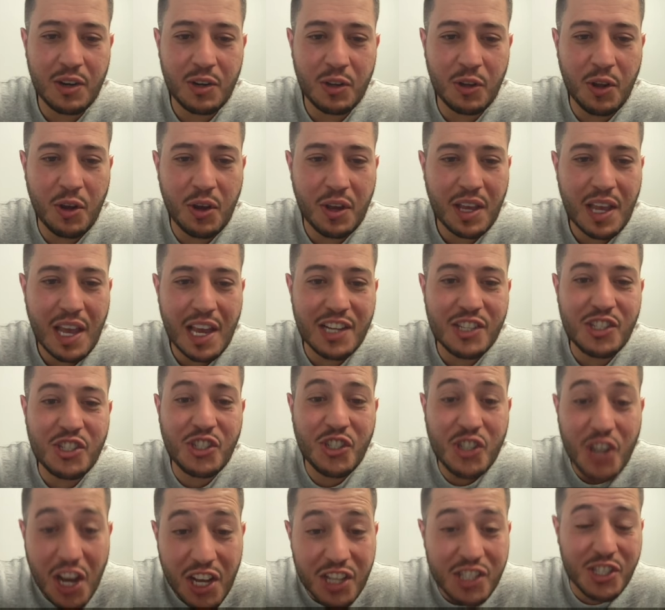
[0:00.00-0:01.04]
Look, it's
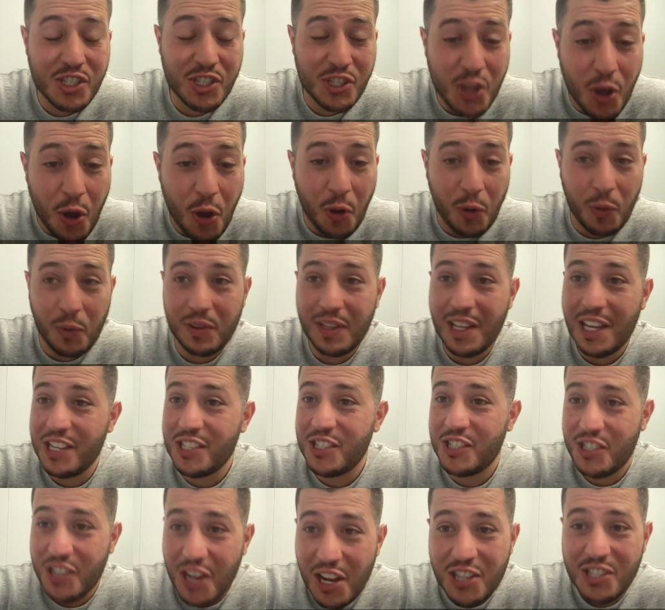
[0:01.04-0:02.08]
just sold. It
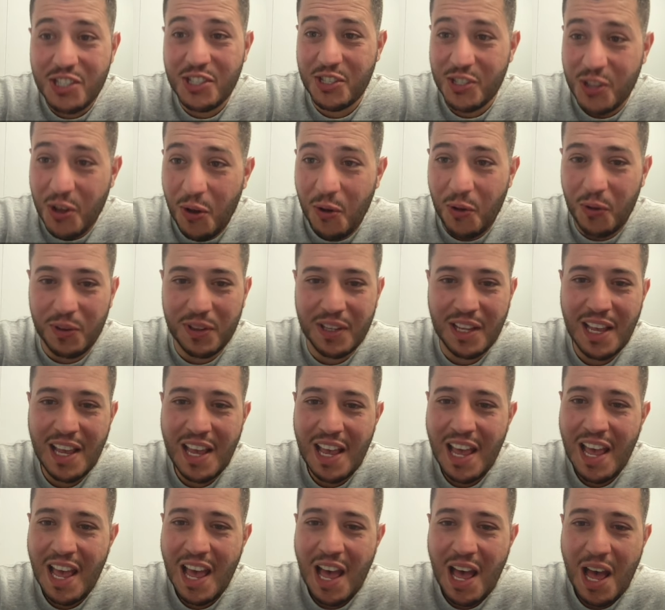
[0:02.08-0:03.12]
just sold.
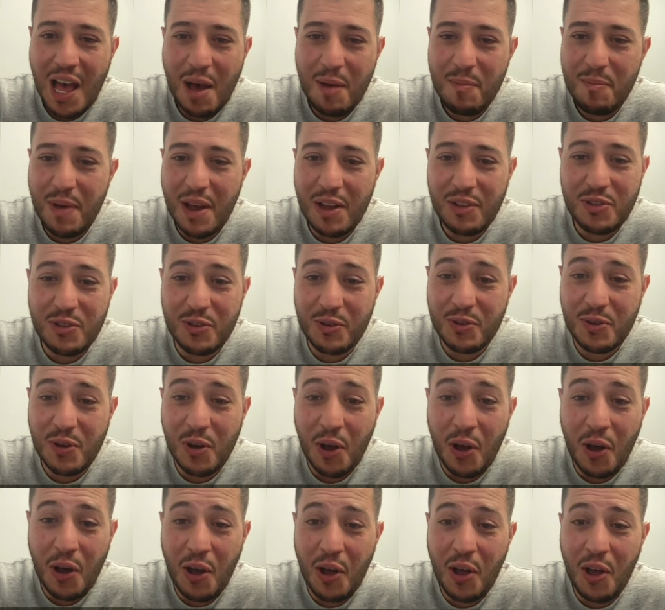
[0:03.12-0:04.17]
I'm about to
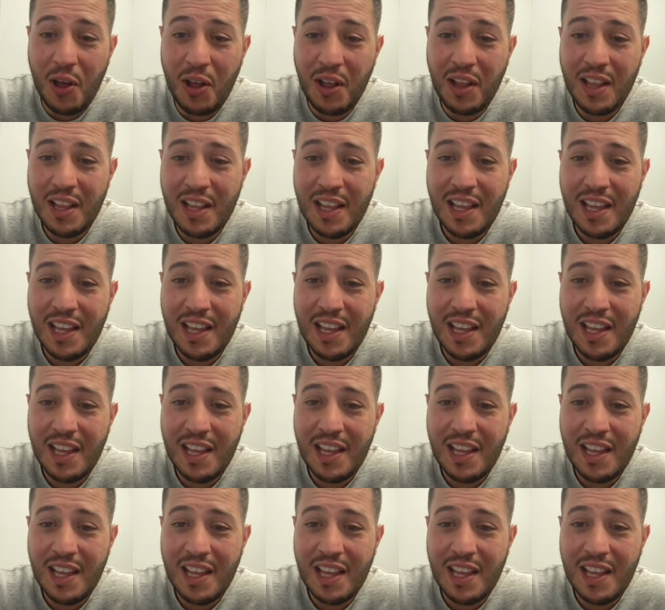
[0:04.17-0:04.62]
call